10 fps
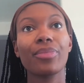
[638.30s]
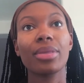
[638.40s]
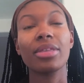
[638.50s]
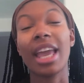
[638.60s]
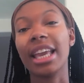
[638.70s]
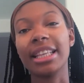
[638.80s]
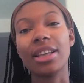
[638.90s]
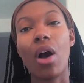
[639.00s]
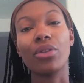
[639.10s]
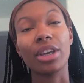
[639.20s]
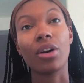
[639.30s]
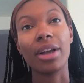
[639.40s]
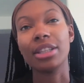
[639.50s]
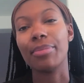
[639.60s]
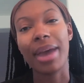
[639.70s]
think it's only
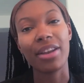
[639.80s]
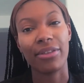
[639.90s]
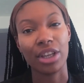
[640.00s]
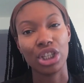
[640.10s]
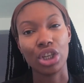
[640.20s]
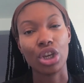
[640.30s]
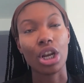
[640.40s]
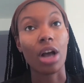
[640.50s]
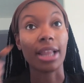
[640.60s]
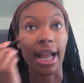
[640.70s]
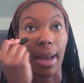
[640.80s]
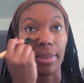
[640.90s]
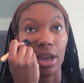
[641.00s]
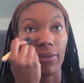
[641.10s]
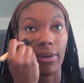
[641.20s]
going to benefit you. You know, like I'm
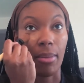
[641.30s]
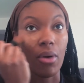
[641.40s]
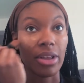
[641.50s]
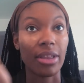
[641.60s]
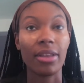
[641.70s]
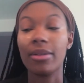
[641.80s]
here for more than